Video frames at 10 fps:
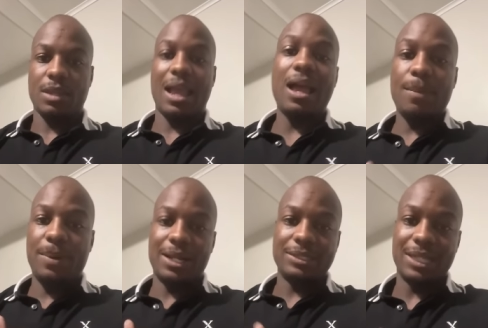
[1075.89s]
I
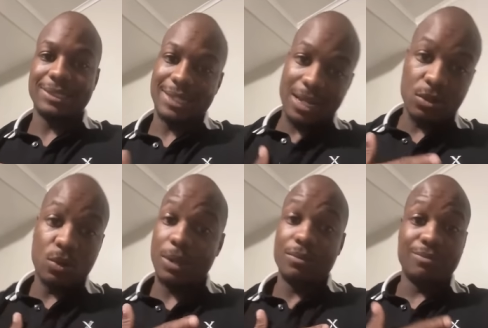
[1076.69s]
apologize, and I
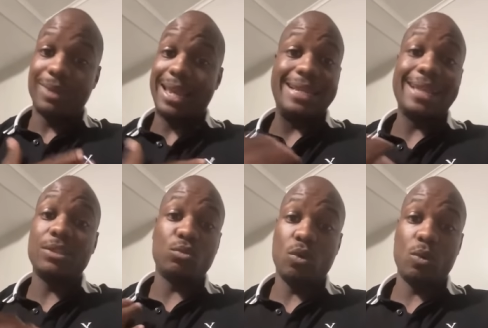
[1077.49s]
know it ain't
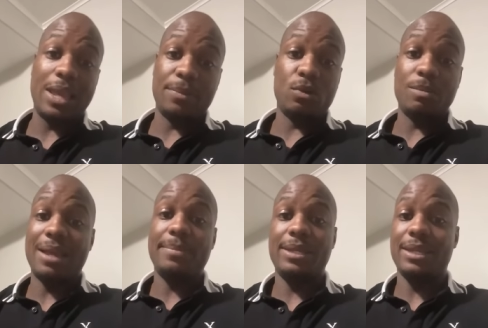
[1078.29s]
nothing wrong happened on
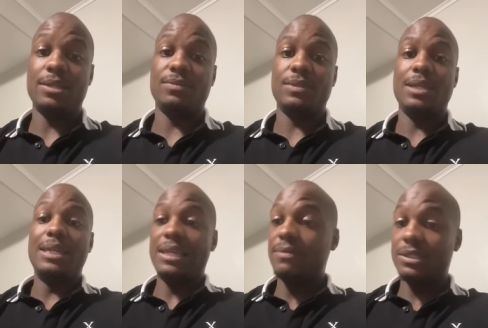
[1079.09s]
my behalf.
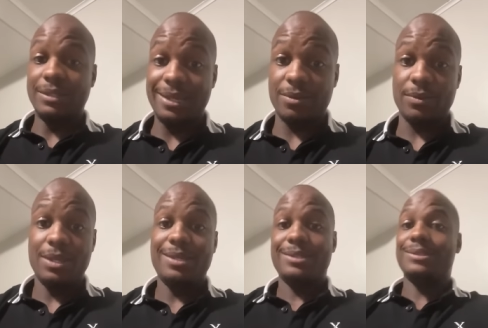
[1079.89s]
Even now,
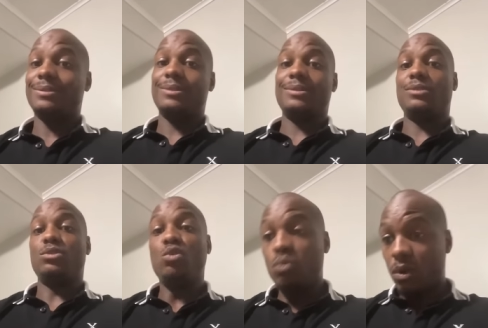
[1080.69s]

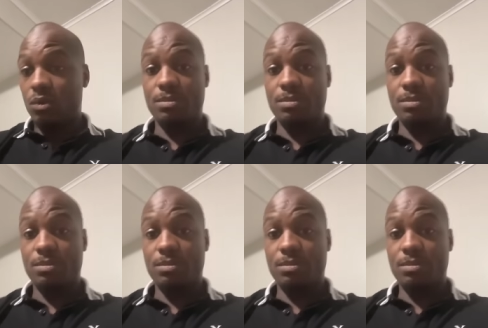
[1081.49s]
you wrong,